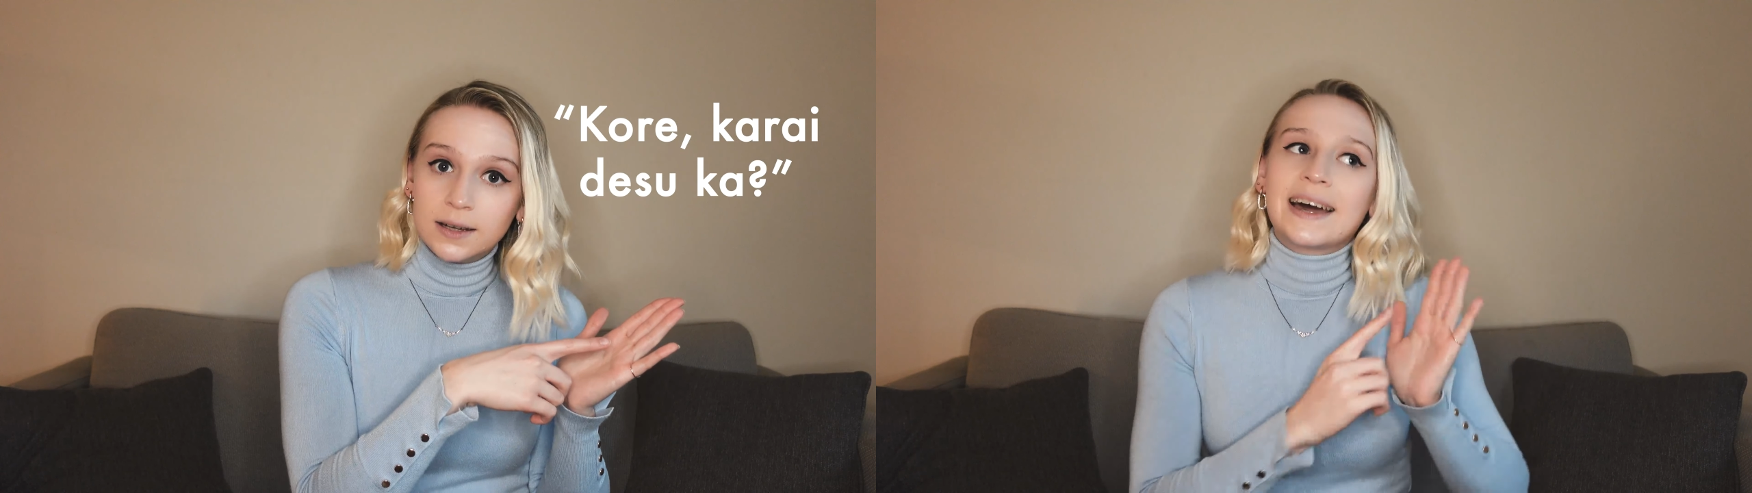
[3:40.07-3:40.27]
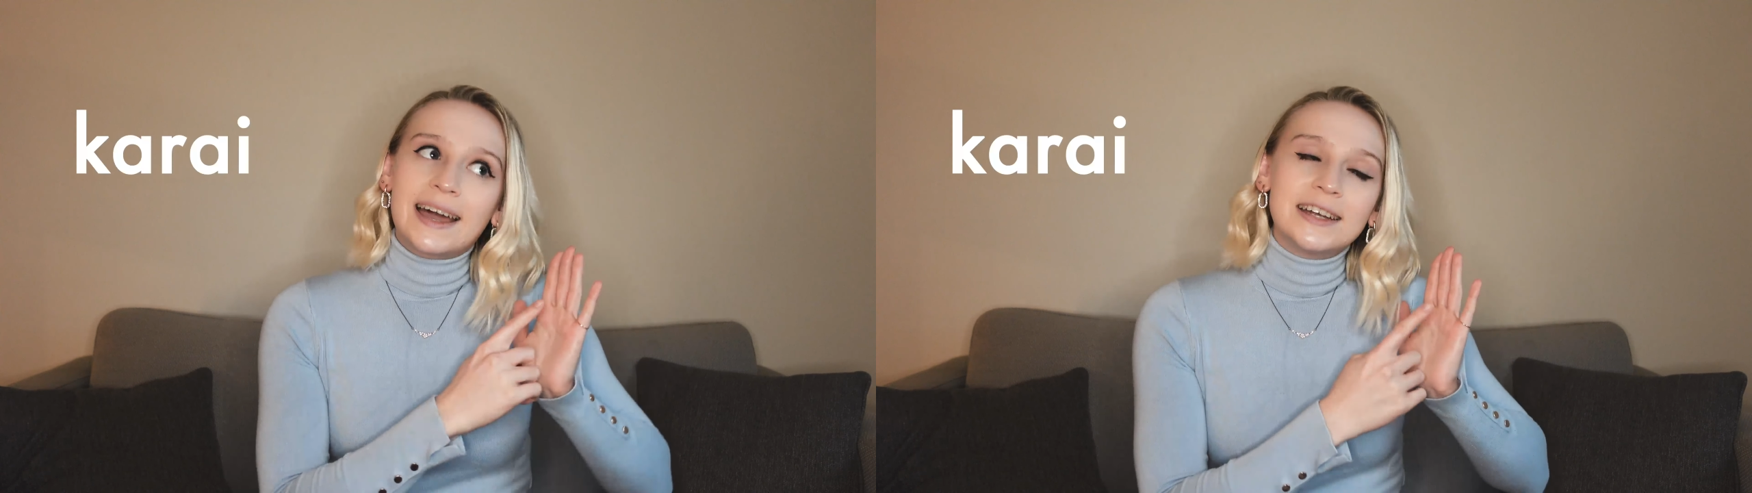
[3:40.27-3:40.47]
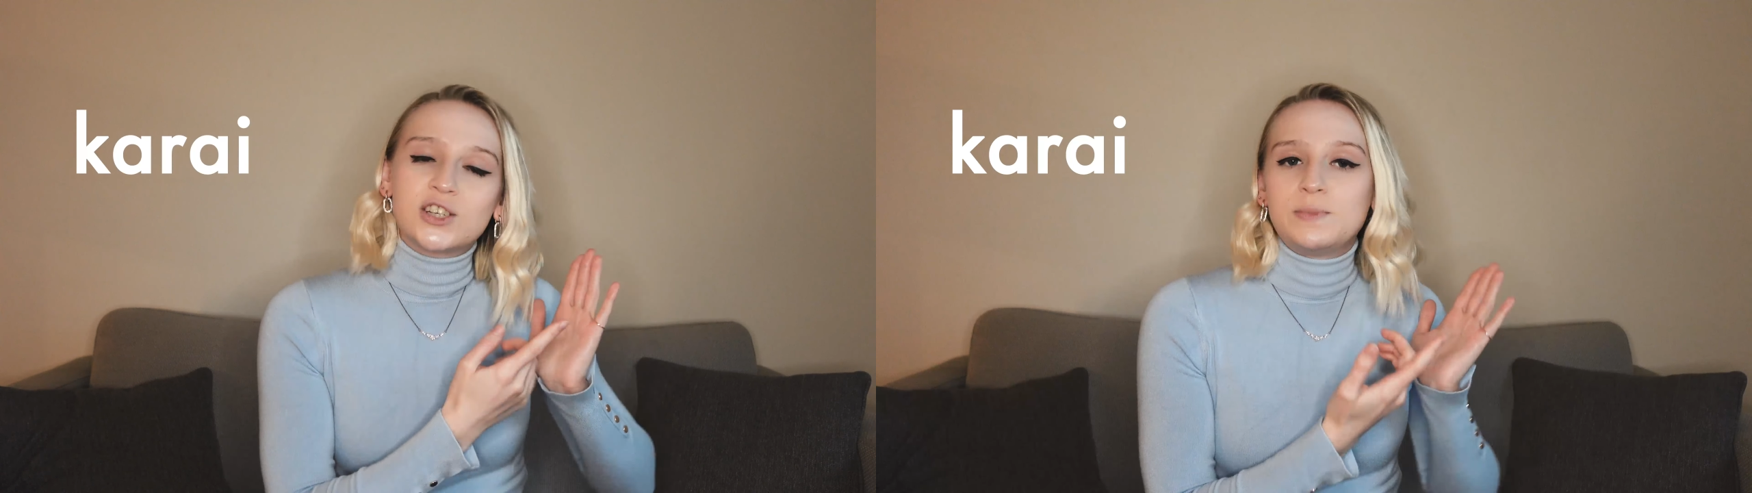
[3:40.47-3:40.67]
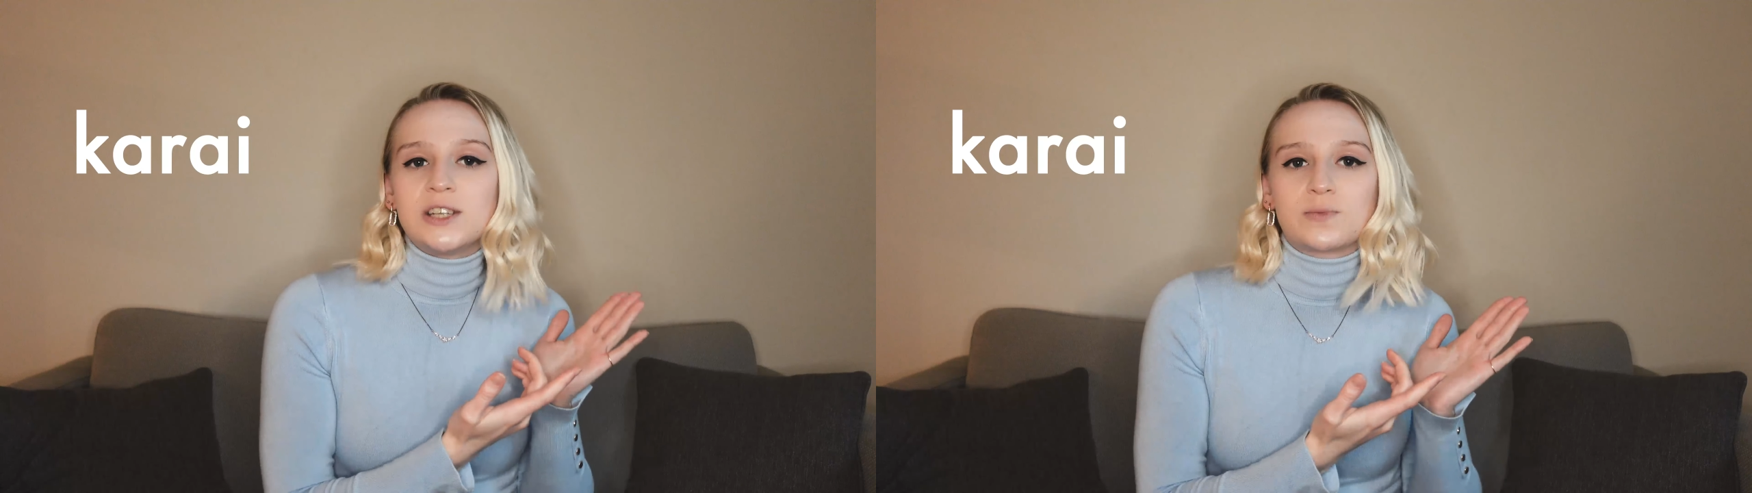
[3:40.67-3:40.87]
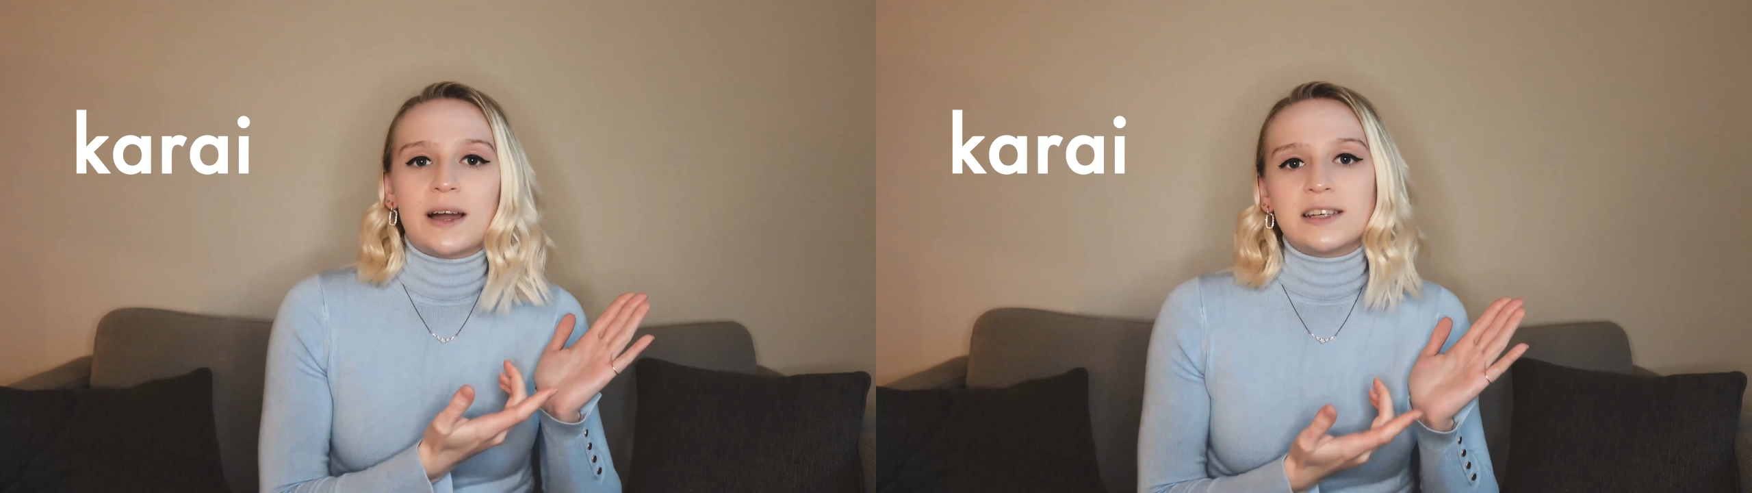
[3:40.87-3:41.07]
Karai just
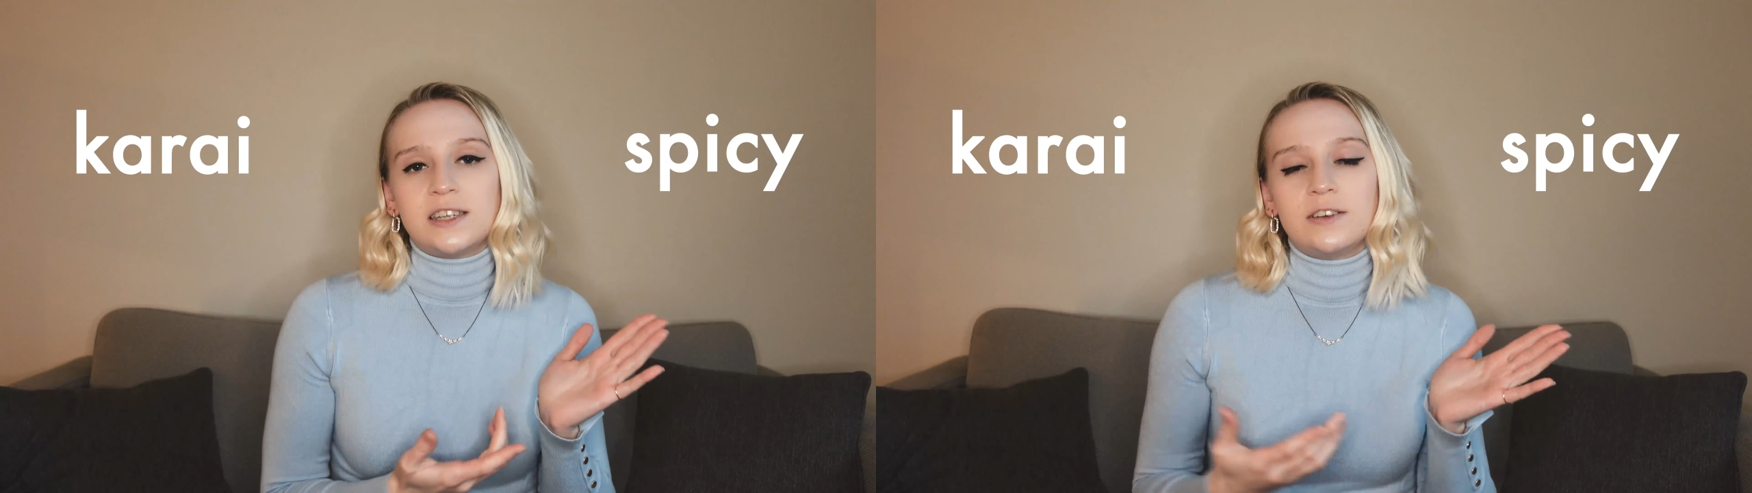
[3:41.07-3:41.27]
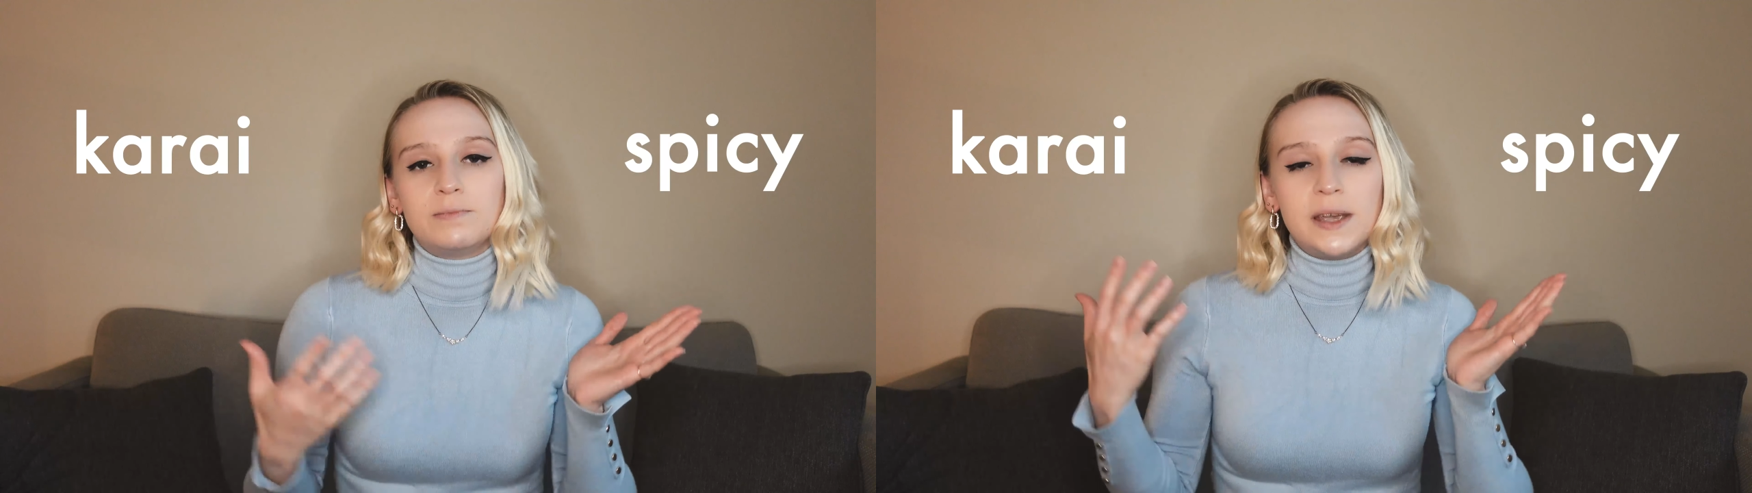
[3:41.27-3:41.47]
means spicy,